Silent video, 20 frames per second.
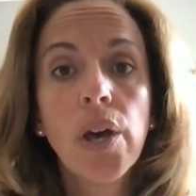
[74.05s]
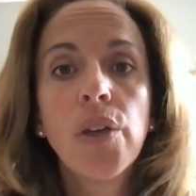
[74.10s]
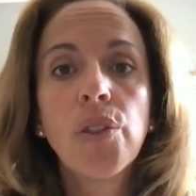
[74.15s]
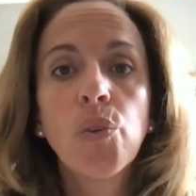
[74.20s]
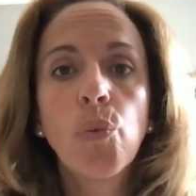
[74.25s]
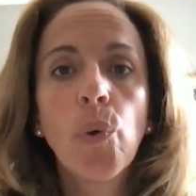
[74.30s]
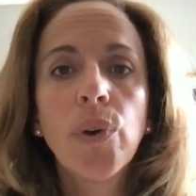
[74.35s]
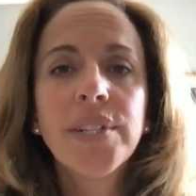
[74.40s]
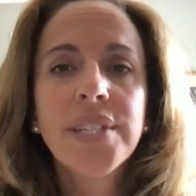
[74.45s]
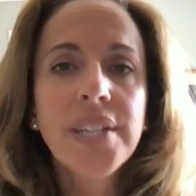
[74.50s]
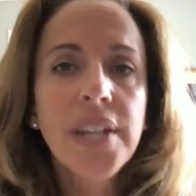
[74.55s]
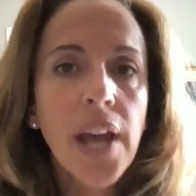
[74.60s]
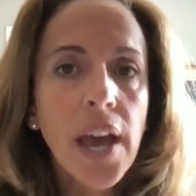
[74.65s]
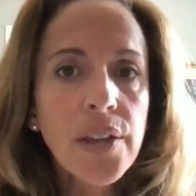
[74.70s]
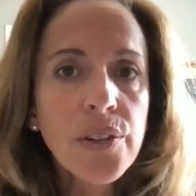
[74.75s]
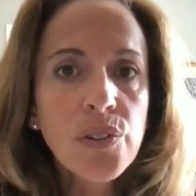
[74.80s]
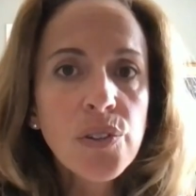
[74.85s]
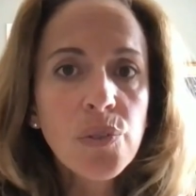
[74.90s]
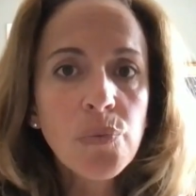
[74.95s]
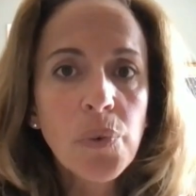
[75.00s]
The ones that I
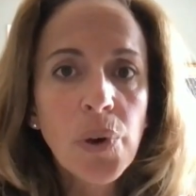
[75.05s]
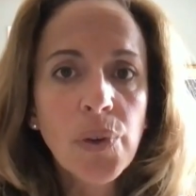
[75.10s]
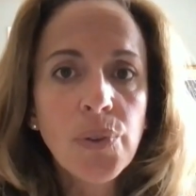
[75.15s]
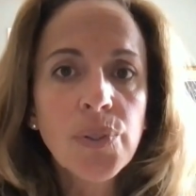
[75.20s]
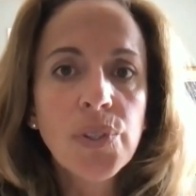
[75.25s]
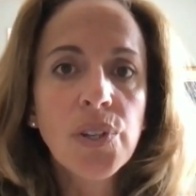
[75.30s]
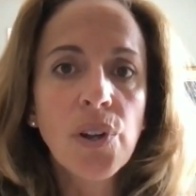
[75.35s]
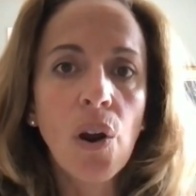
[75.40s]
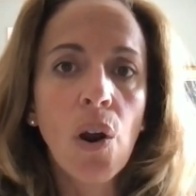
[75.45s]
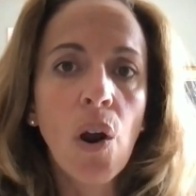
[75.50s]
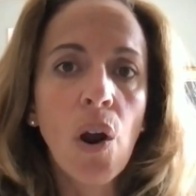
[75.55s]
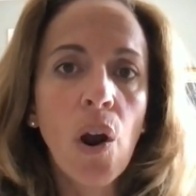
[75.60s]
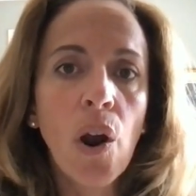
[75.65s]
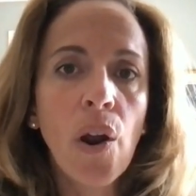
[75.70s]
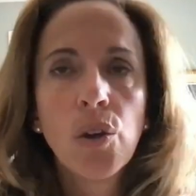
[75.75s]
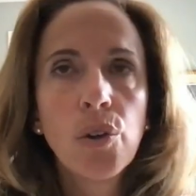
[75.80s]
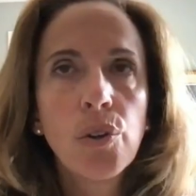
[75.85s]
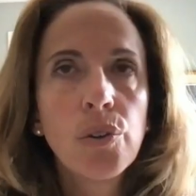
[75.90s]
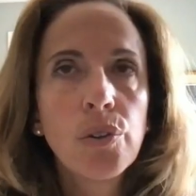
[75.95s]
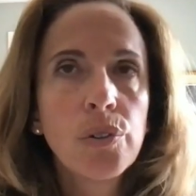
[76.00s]
do the most
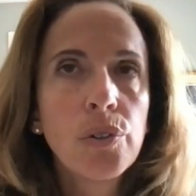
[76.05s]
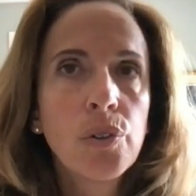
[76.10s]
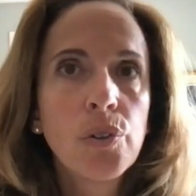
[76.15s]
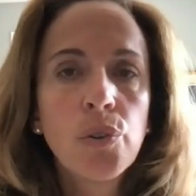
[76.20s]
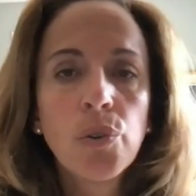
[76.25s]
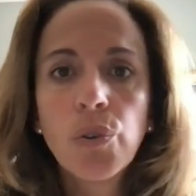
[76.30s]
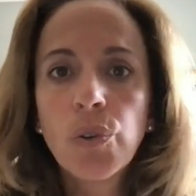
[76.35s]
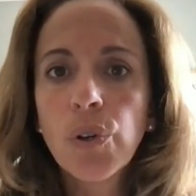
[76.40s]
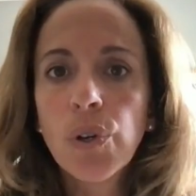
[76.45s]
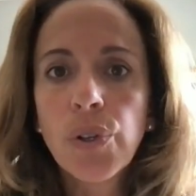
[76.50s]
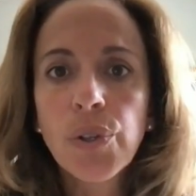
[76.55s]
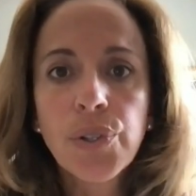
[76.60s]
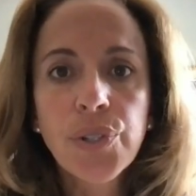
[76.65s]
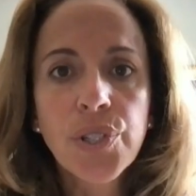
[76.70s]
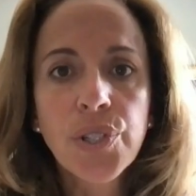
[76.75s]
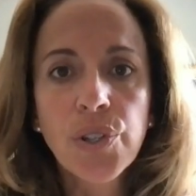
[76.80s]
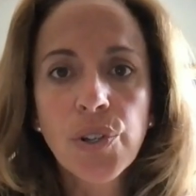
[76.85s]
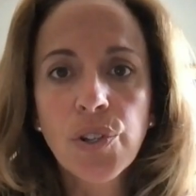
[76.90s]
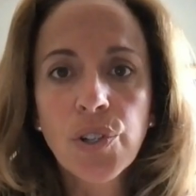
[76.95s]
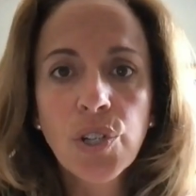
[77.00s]
are Google
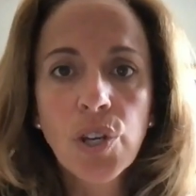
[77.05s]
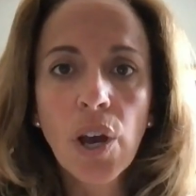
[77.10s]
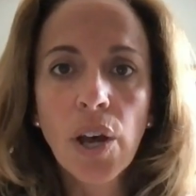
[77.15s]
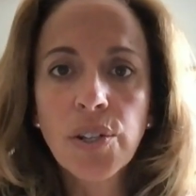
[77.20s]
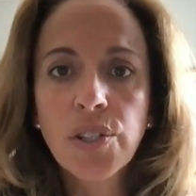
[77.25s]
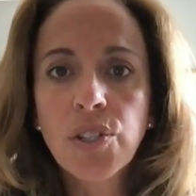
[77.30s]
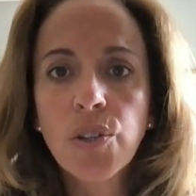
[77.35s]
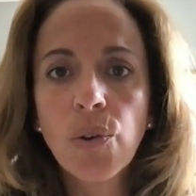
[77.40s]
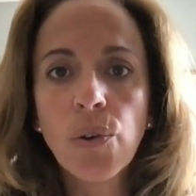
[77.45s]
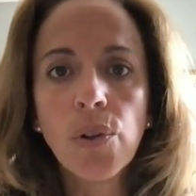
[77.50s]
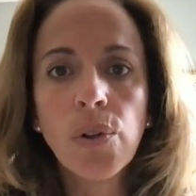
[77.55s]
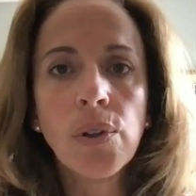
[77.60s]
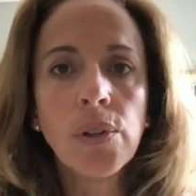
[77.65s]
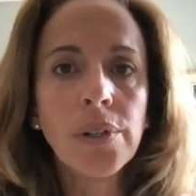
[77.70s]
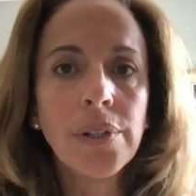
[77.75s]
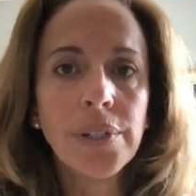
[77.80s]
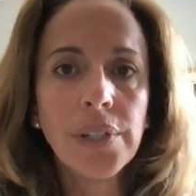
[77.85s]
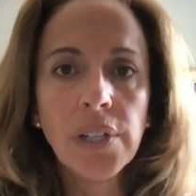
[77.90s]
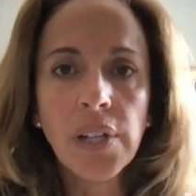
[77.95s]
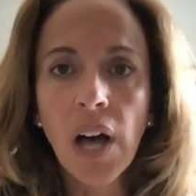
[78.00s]
Search
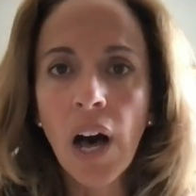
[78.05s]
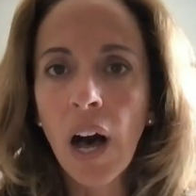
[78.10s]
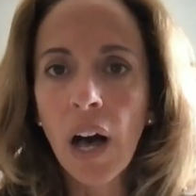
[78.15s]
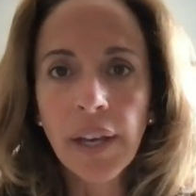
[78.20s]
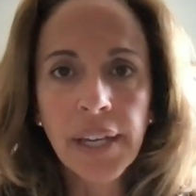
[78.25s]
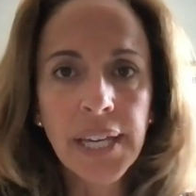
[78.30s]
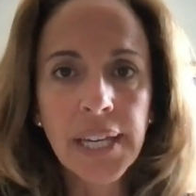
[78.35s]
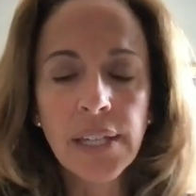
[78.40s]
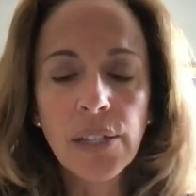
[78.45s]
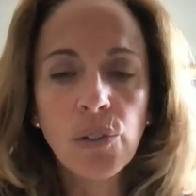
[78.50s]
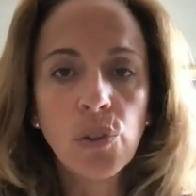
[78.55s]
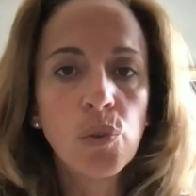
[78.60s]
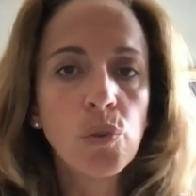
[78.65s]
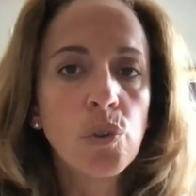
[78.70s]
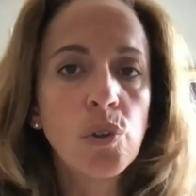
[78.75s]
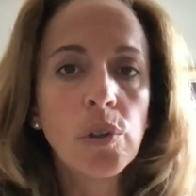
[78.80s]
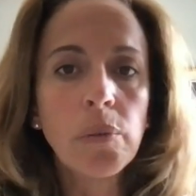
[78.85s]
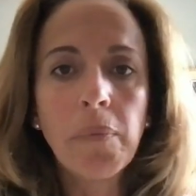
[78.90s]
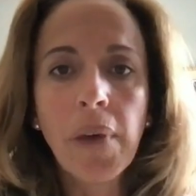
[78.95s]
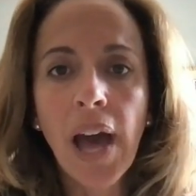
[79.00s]
Console login,
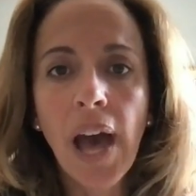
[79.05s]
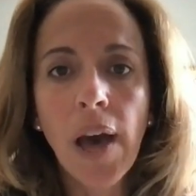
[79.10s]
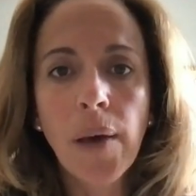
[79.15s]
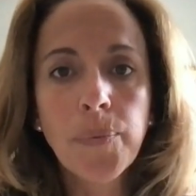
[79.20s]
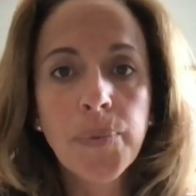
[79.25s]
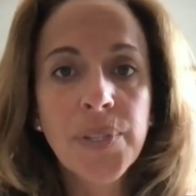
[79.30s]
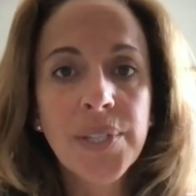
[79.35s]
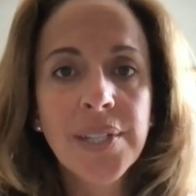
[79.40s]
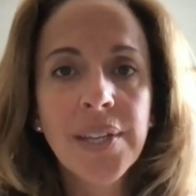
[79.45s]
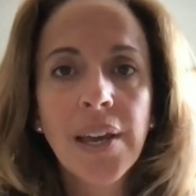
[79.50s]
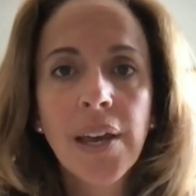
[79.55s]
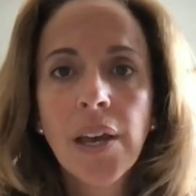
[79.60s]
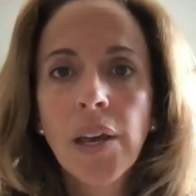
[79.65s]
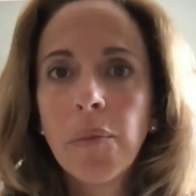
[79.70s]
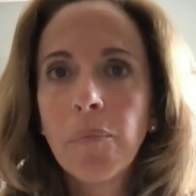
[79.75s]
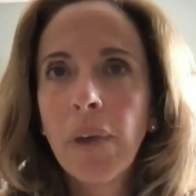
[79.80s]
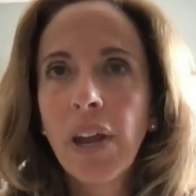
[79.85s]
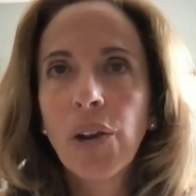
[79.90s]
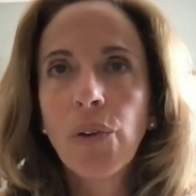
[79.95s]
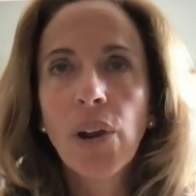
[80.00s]
Google Maps,
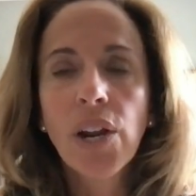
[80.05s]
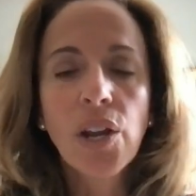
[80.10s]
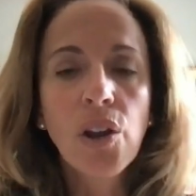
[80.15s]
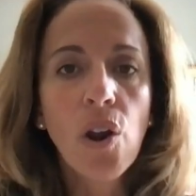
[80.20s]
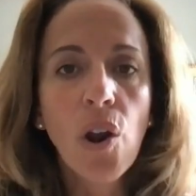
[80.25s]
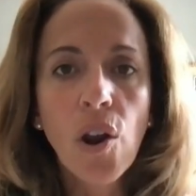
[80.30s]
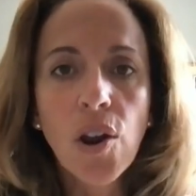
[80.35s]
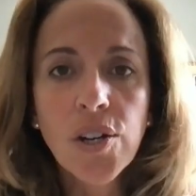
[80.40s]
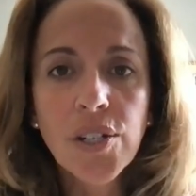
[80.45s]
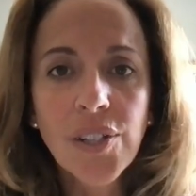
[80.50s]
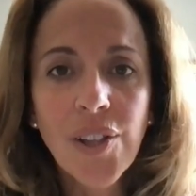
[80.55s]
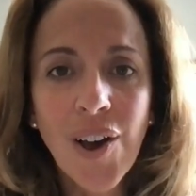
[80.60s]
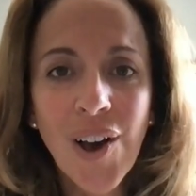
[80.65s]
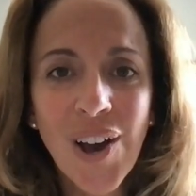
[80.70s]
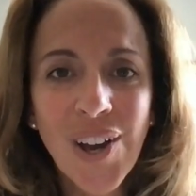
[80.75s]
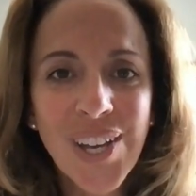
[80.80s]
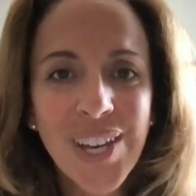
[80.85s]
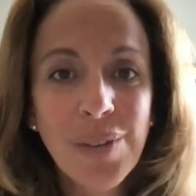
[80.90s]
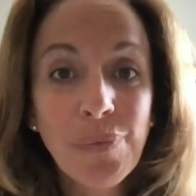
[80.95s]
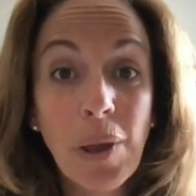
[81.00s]
my credit card
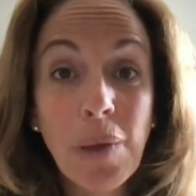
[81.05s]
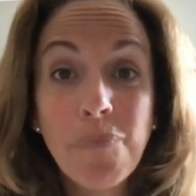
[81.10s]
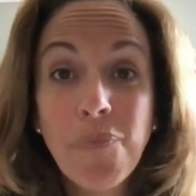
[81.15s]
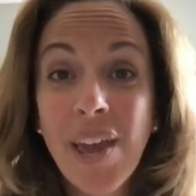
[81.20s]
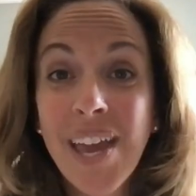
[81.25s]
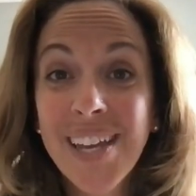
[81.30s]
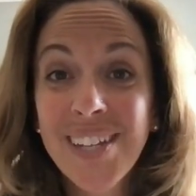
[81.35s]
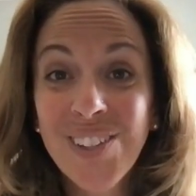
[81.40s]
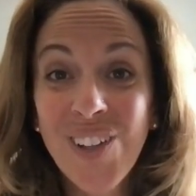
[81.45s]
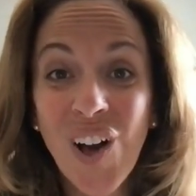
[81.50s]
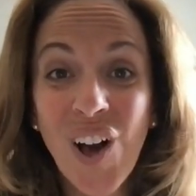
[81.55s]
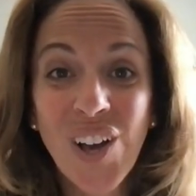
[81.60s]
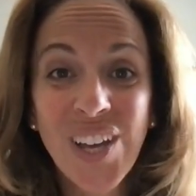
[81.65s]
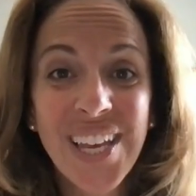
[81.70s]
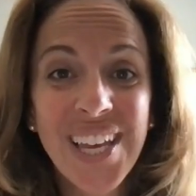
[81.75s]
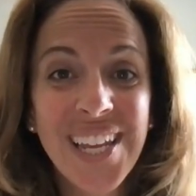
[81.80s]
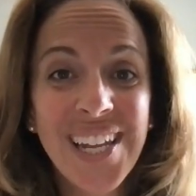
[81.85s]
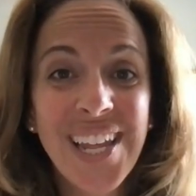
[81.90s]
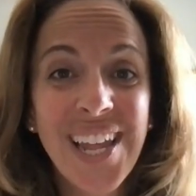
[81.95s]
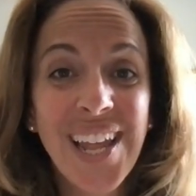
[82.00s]
login, my bank
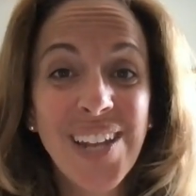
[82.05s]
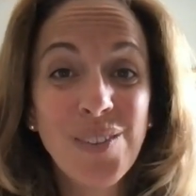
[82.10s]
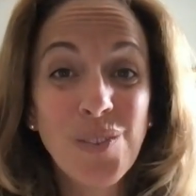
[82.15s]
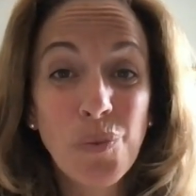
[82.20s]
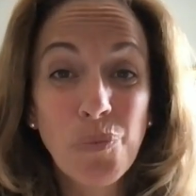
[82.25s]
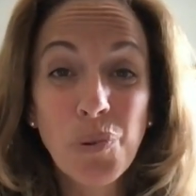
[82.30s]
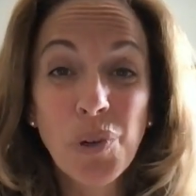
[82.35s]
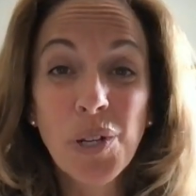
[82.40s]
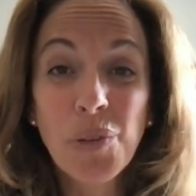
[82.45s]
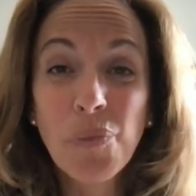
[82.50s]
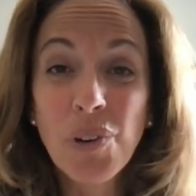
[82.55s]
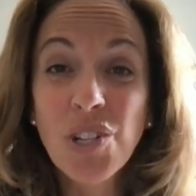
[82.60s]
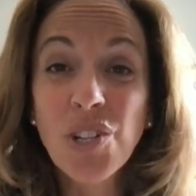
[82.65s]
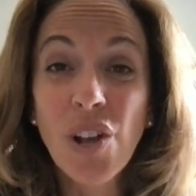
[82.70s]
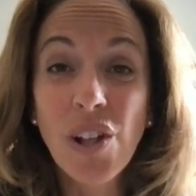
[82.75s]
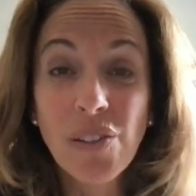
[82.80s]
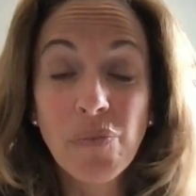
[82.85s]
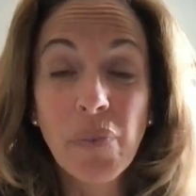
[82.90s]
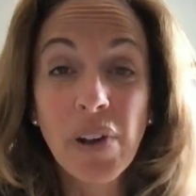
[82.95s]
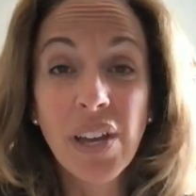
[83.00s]
login, and pretty much
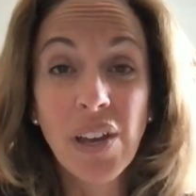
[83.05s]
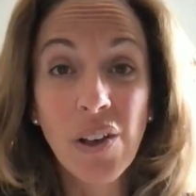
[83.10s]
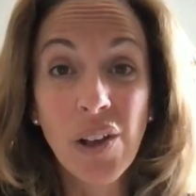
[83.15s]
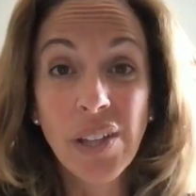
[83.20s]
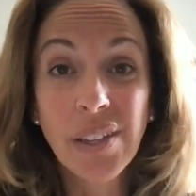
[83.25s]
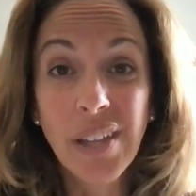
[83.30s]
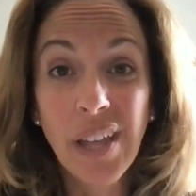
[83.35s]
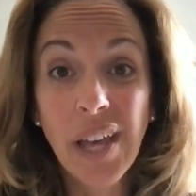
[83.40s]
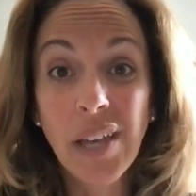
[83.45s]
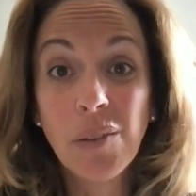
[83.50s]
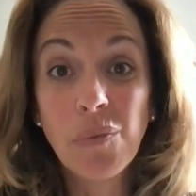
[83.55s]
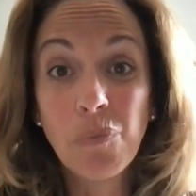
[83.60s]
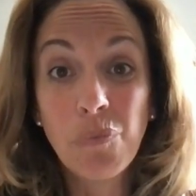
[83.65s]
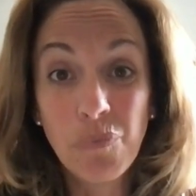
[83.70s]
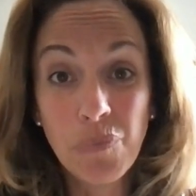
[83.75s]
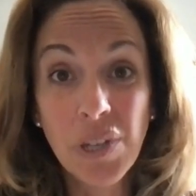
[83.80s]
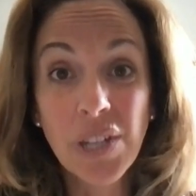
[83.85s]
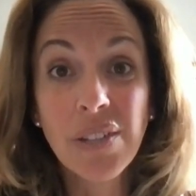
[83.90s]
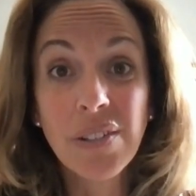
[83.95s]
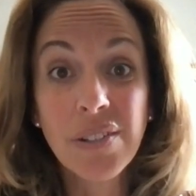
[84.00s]
all of my online
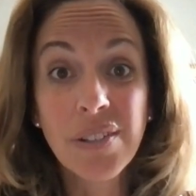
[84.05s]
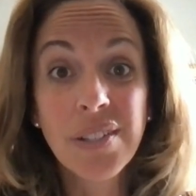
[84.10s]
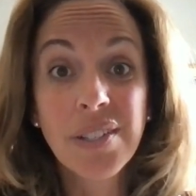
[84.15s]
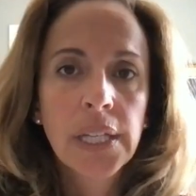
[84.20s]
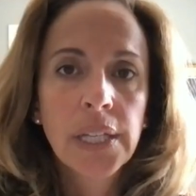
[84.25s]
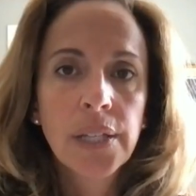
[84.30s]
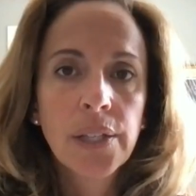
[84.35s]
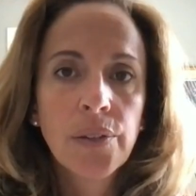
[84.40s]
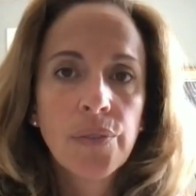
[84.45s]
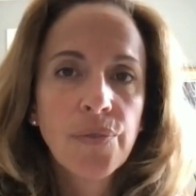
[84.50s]
bills.